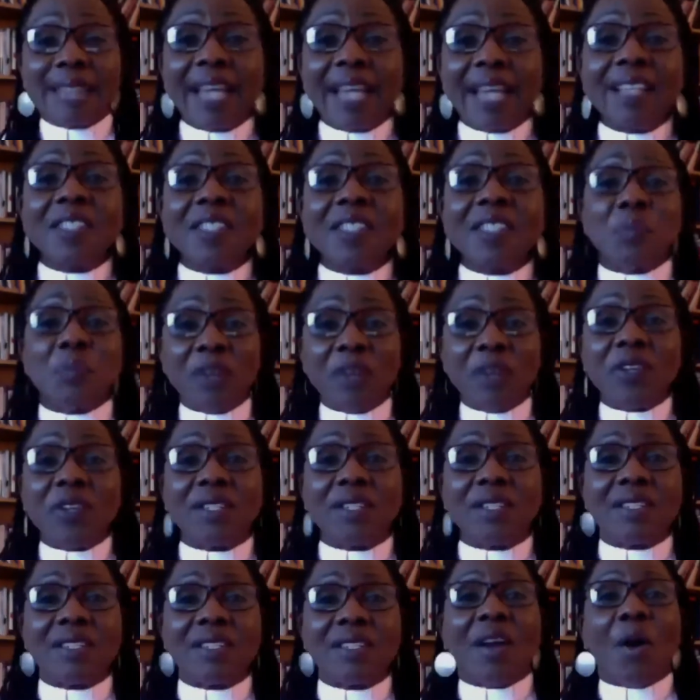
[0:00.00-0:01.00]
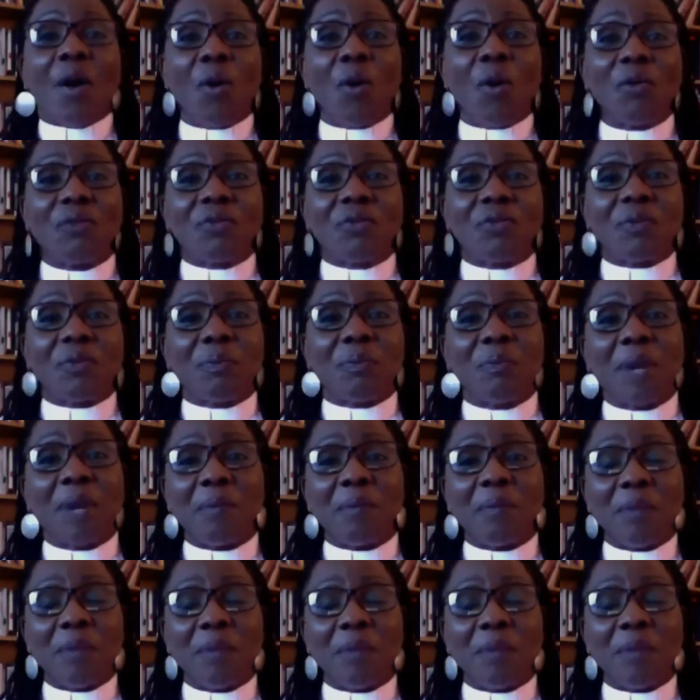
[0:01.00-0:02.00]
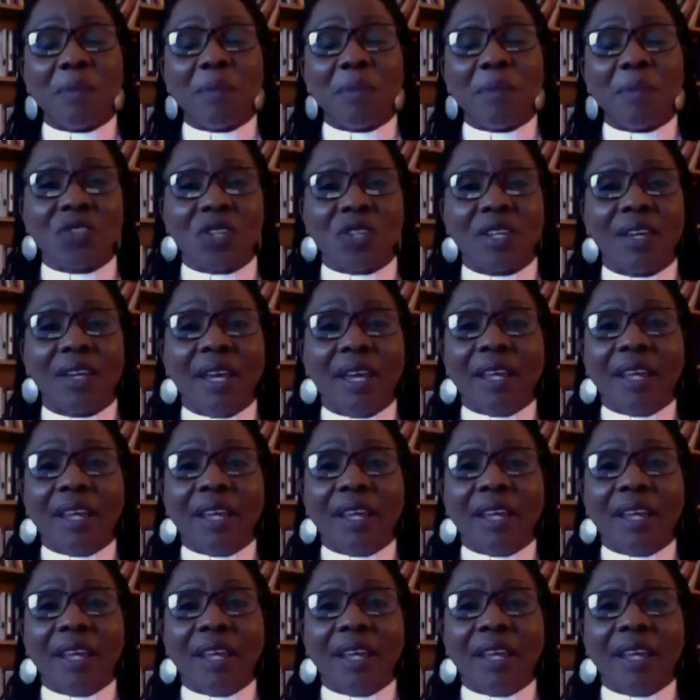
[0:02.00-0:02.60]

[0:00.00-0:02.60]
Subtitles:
experience of my ministry.